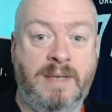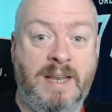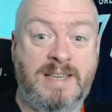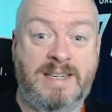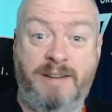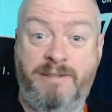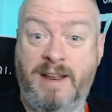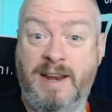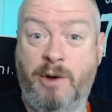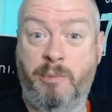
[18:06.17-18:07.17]
Let's see if they
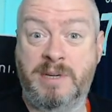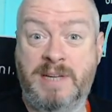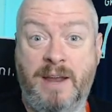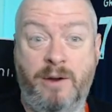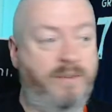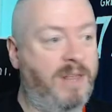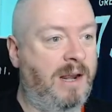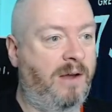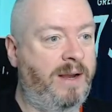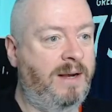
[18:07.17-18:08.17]
can help us get over the
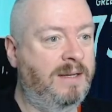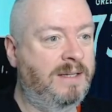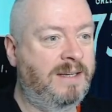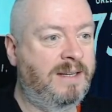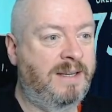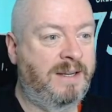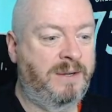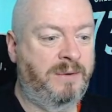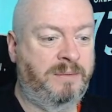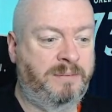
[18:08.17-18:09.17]
line.
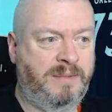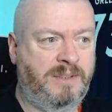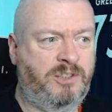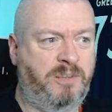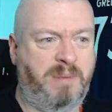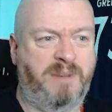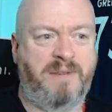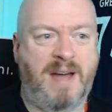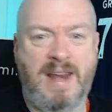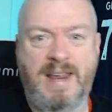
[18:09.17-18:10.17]
Should be
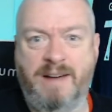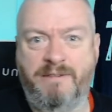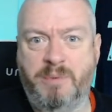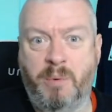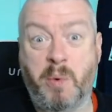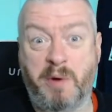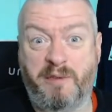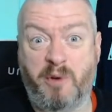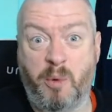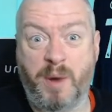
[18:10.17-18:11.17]
fairly comfortable with
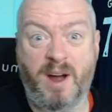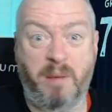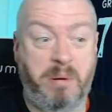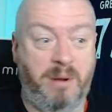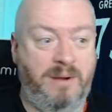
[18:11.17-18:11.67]
4-1 up.